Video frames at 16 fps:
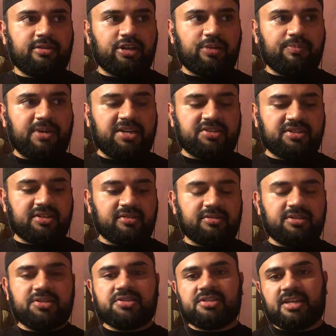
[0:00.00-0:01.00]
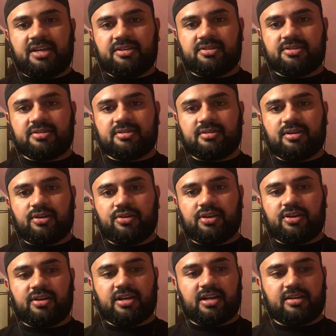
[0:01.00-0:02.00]
they're basically saints. You know,
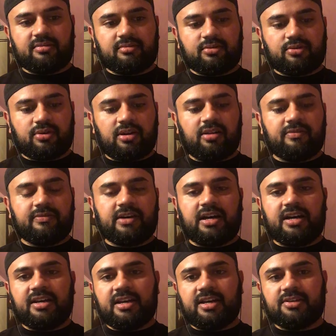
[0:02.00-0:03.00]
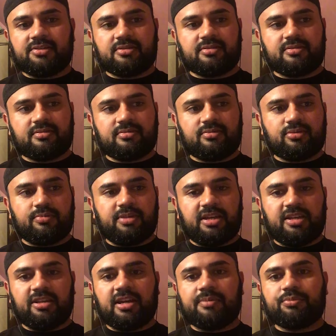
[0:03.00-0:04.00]
they're not qualified as to
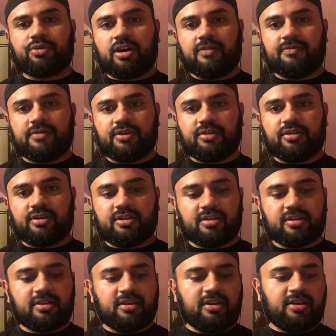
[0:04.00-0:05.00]
be in that prophethood.